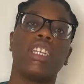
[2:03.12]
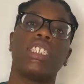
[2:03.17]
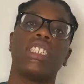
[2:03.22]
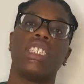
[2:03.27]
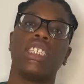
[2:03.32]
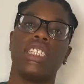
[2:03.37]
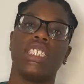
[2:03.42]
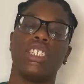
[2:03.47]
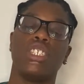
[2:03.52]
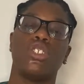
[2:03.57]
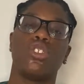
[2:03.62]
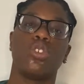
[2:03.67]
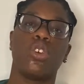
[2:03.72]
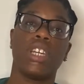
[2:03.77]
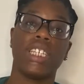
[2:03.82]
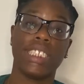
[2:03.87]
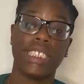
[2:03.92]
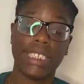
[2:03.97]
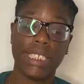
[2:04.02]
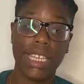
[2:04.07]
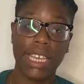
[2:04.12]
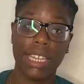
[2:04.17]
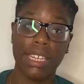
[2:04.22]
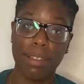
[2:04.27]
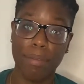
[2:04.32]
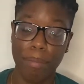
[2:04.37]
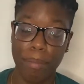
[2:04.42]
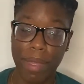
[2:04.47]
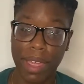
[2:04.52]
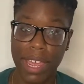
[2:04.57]
She enjoys
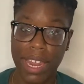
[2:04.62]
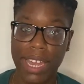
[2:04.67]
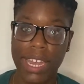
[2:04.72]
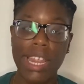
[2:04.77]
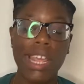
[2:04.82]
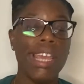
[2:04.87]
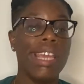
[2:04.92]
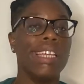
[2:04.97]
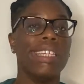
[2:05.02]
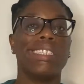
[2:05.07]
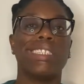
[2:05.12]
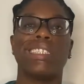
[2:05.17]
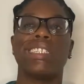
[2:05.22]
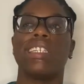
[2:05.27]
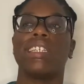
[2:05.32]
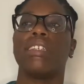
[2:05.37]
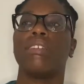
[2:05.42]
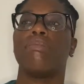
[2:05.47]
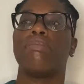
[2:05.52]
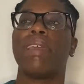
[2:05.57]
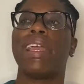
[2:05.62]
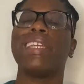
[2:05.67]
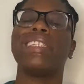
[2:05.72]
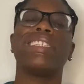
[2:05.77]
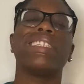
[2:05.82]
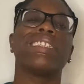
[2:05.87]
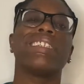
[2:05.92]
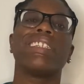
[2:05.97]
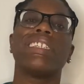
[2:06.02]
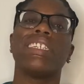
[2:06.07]
killing men. She
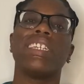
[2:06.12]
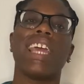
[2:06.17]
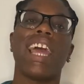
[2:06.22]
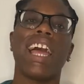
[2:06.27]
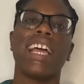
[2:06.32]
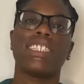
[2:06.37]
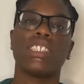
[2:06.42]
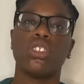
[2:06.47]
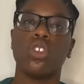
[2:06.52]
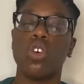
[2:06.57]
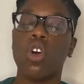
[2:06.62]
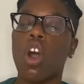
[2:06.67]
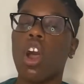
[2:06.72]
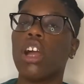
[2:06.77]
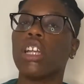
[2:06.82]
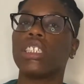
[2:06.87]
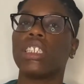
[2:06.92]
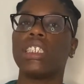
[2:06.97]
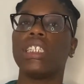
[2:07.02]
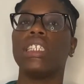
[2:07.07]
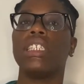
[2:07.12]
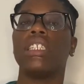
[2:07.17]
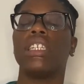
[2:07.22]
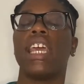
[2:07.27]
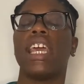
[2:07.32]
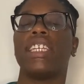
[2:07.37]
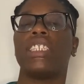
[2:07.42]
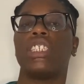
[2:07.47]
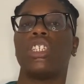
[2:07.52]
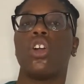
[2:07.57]
basically has no heart.
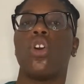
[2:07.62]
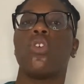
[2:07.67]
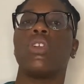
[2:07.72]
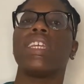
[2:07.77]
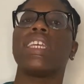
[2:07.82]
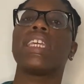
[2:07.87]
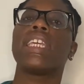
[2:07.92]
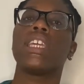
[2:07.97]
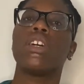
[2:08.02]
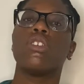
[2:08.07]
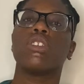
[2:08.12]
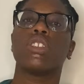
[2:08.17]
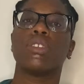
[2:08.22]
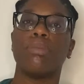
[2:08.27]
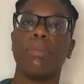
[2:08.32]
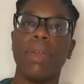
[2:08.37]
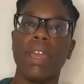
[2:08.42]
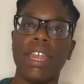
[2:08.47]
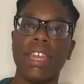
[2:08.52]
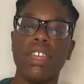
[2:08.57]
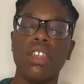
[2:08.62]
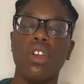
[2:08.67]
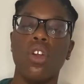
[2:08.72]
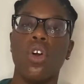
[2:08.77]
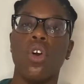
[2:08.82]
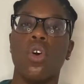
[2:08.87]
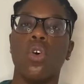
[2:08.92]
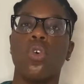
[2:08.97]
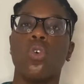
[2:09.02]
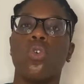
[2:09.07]
She only kills men
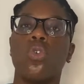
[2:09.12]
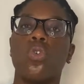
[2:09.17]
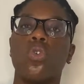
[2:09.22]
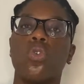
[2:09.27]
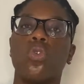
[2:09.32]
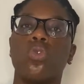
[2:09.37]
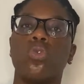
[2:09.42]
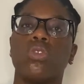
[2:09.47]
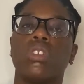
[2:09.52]
who